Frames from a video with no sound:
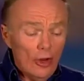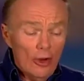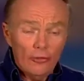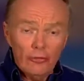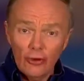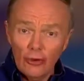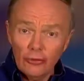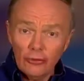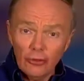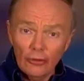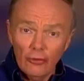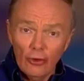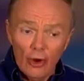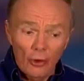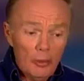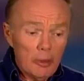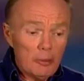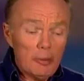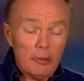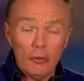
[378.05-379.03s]
first of all,
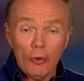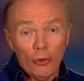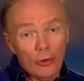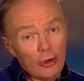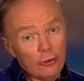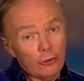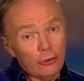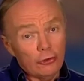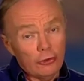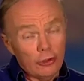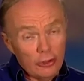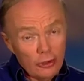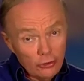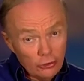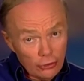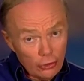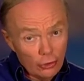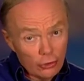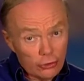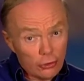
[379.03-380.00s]
we've been more interested in
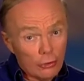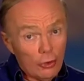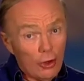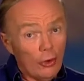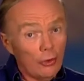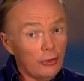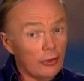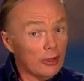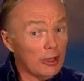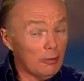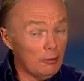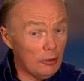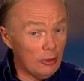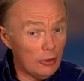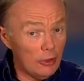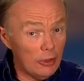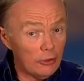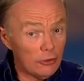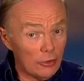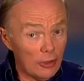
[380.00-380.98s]
church growth and
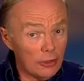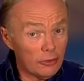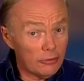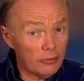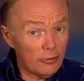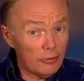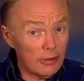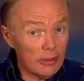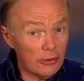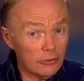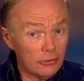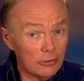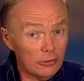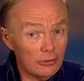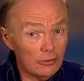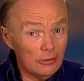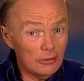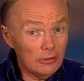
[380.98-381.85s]
community transformation.